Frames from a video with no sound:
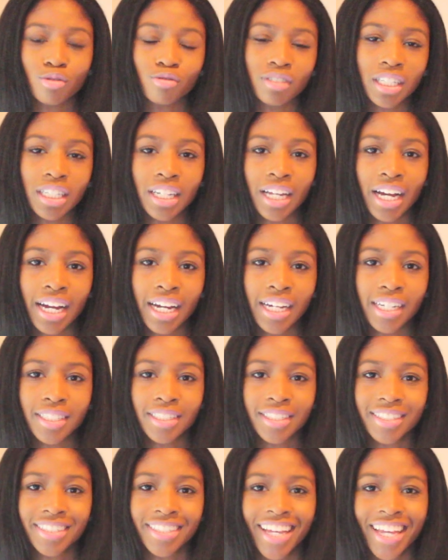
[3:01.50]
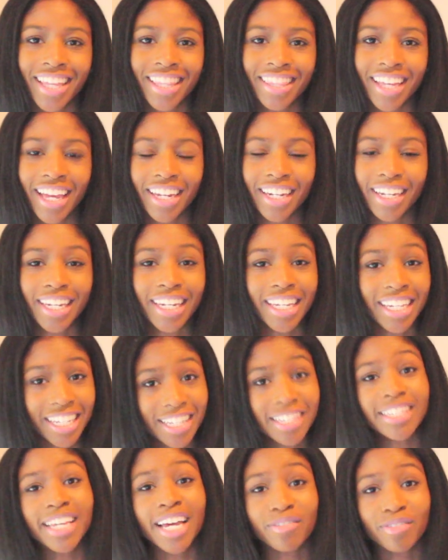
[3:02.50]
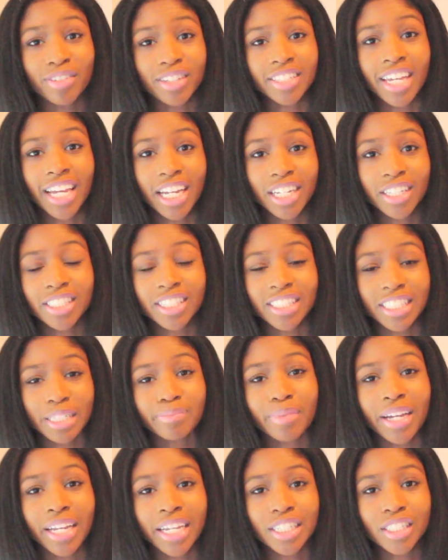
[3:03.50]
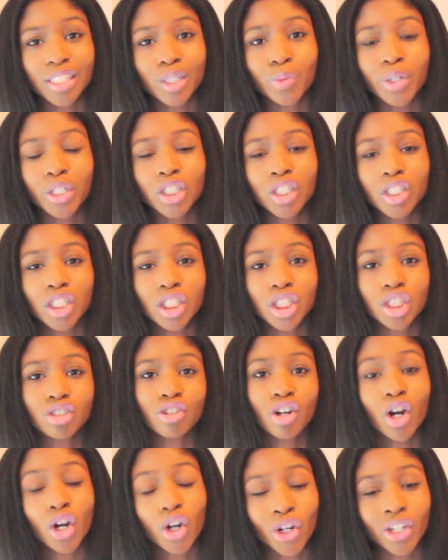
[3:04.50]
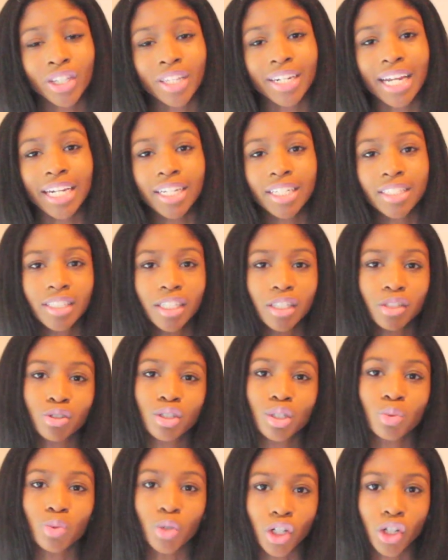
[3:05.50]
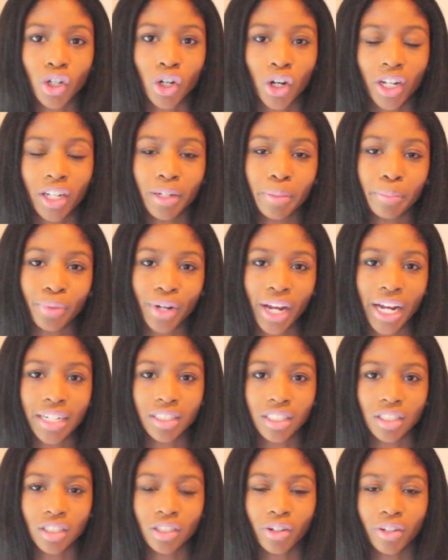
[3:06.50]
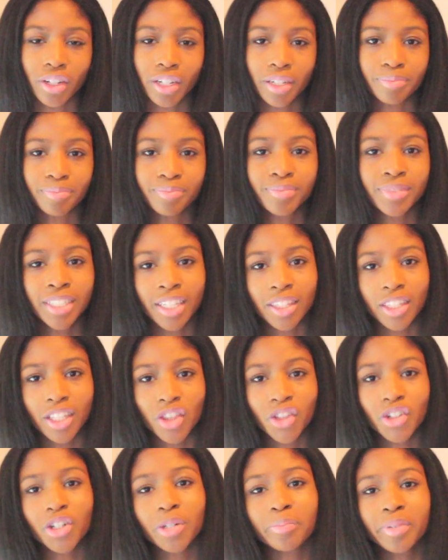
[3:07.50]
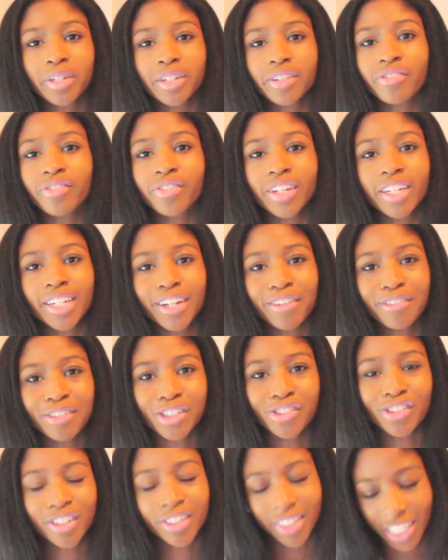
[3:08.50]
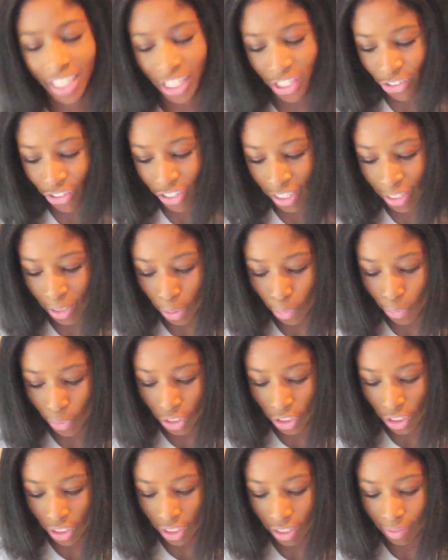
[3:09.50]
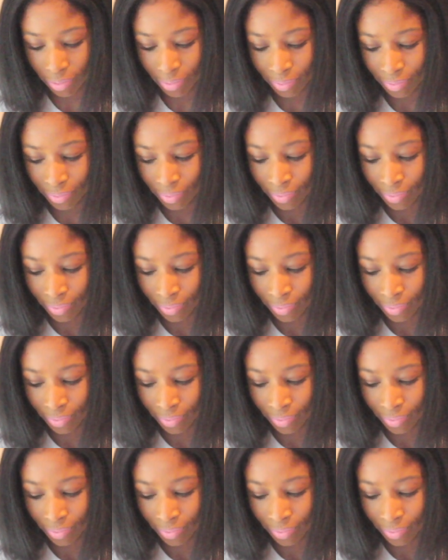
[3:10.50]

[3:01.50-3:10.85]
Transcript: you realize that it is advantageous, that my intuition is stronger, and that I continue to work on it and practice on it. The third benefit of strengthening your intuition